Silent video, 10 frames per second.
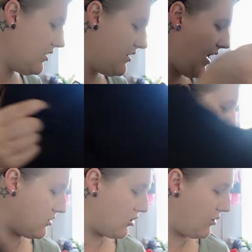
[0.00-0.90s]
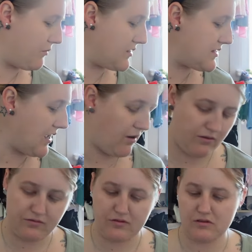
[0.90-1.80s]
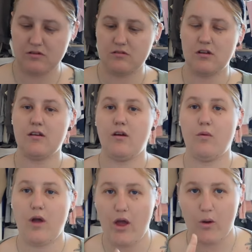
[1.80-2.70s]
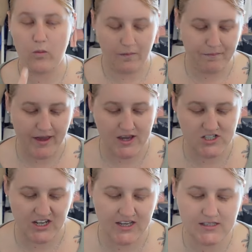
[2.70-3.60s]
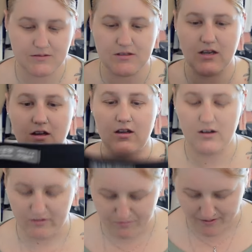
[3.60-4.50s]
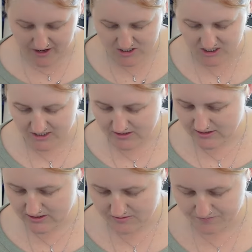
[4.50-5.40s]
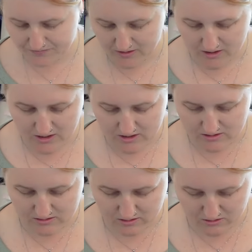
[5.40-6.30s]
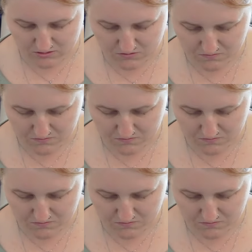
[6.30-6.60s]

Next, I got myself one pair of jeans, another pair of jeans. So